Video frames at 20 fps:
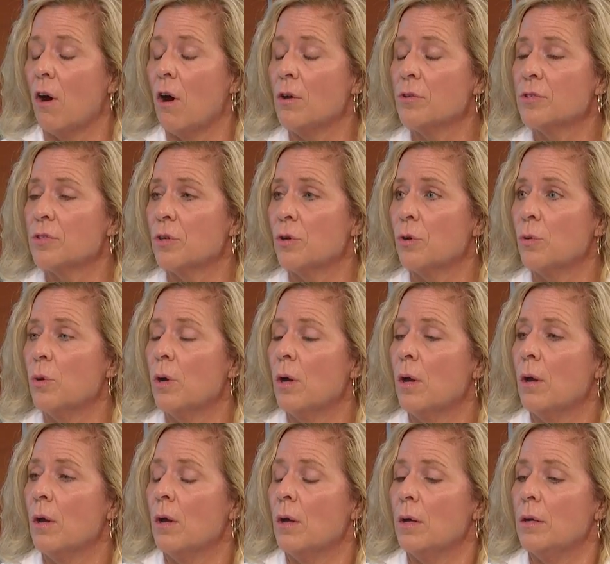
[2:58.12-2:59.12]
also
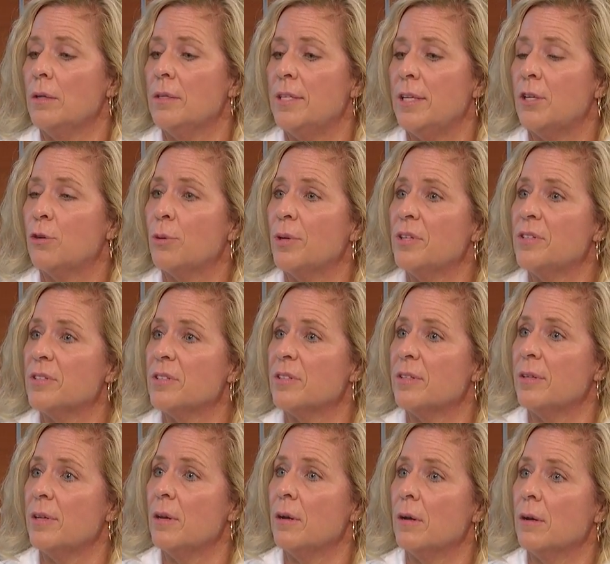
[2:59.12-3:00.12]
decreases
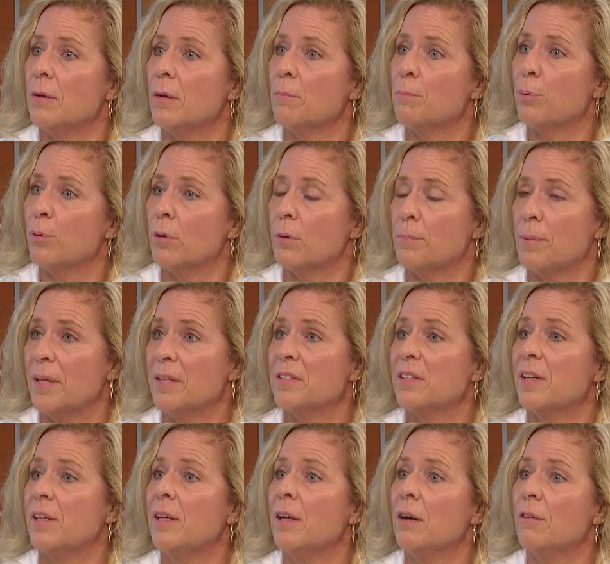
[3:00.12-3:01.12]
the uh,
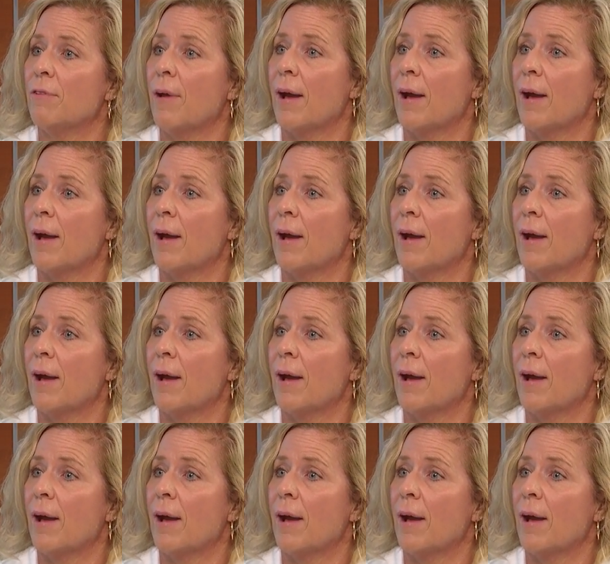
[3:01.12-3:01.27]
propensity of